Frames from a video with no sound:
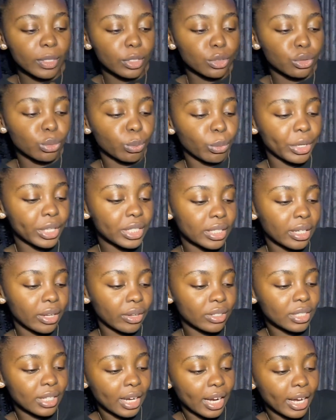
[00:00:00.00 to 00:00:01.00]
to point
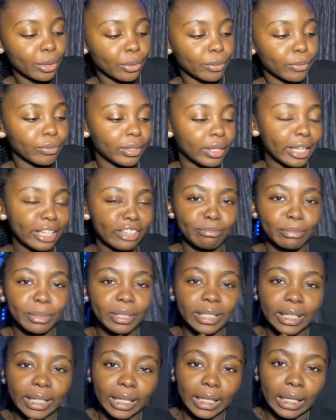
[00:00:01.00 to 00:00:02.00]
out that kind of gave me
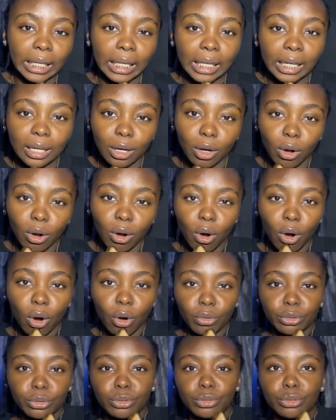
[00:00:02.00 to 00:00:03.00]
the ick
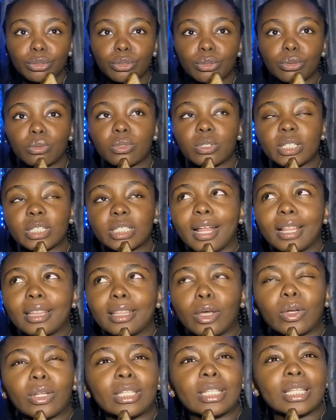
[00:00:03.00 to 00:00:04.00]
also was
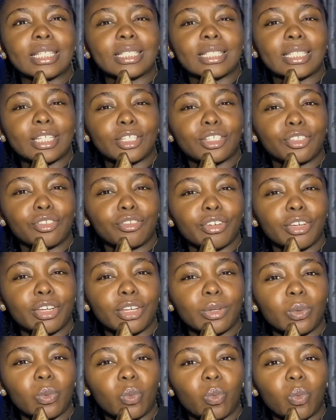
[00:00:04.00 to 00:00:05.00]
the
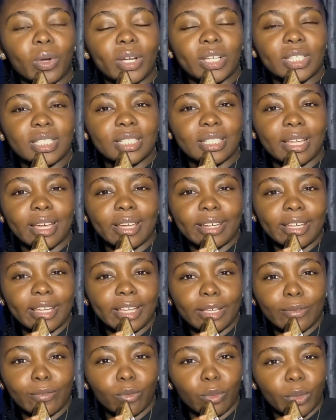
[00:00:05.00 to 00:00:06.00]
unnecessary Western
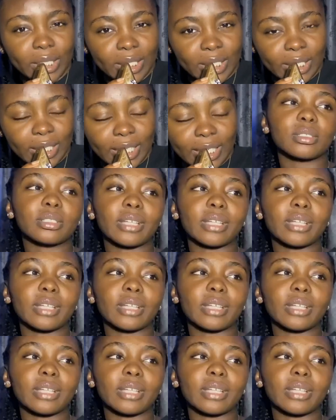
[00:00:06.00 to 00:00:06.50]
influences.